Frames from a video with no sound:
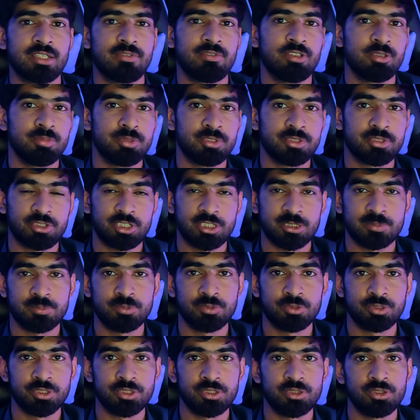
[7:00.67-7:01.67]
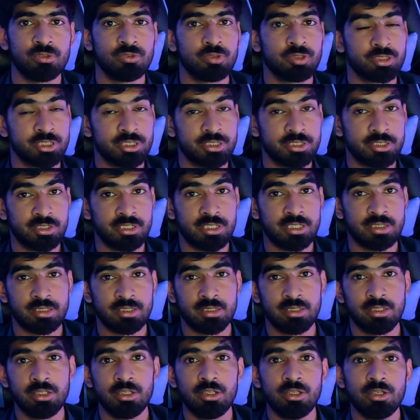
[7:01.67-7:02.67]
will be transported over the internet,
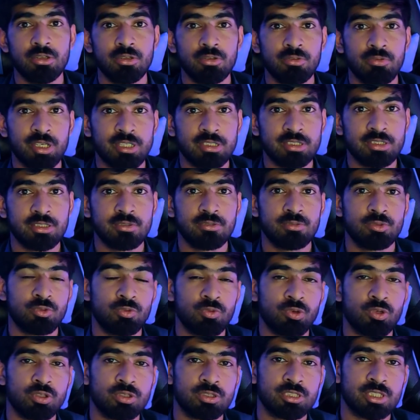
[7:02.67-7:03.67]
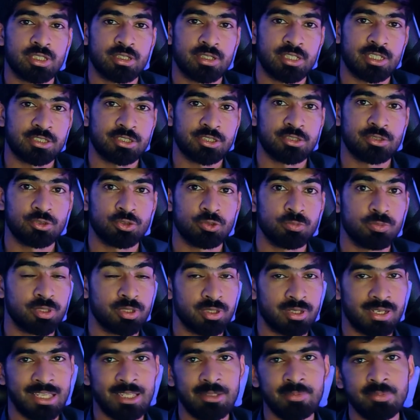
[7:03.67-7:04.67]
whether we want the connection to be
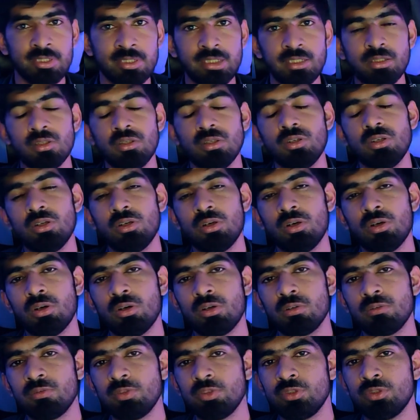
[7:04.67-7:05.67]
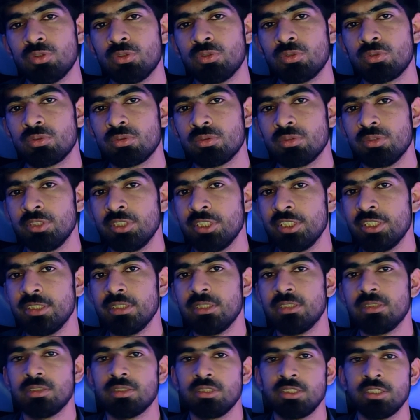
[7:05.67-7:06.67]
reliable or we don't need
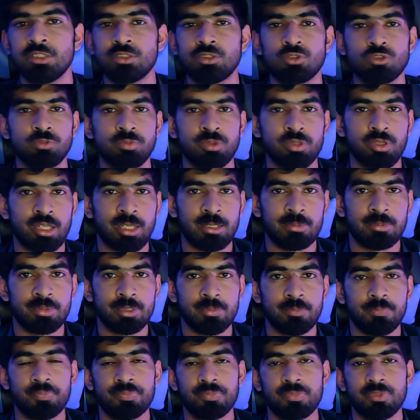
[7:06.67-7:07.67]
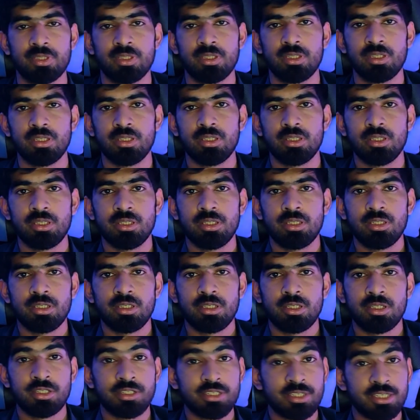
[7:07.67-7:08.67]
it to be reliable.
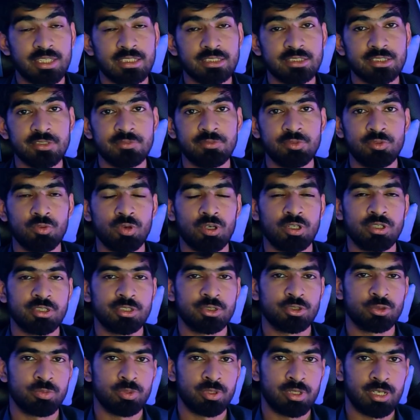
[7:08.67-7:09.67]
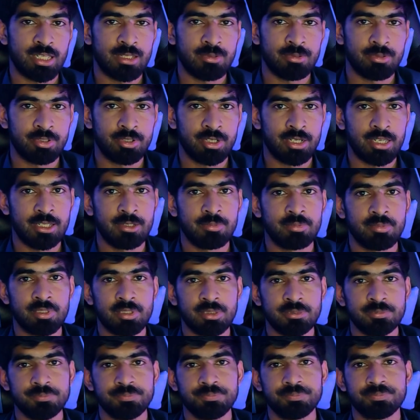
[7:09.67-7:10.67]
In case if you want it to be reliable,
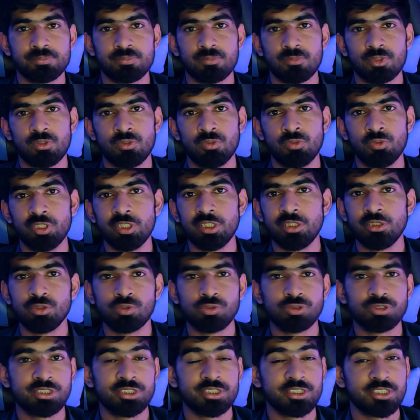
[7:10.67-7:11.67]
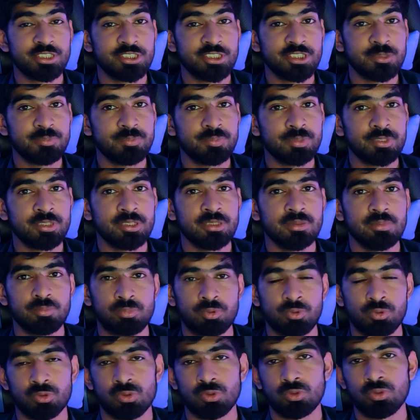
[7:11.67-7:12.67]
we use the TCP
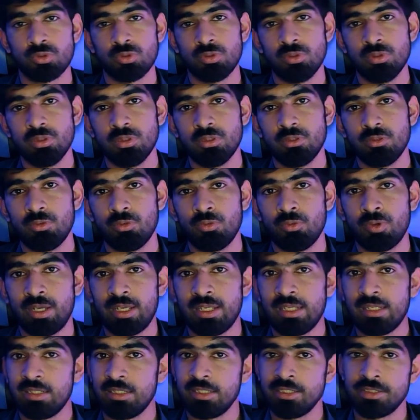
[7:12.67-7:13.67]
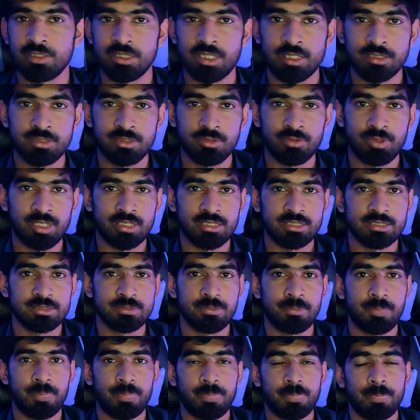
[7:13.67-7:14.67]
protocol, while in otherwise,
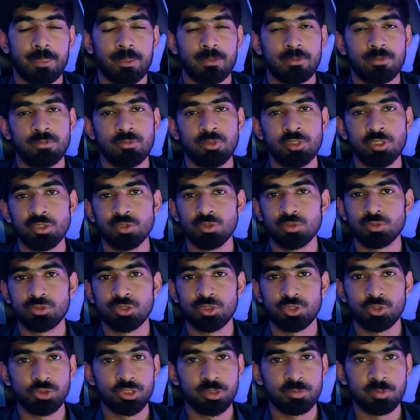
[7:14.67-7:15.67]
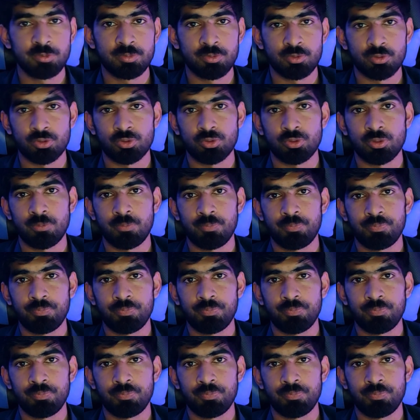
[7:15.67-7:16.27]
we use the UDP protocol.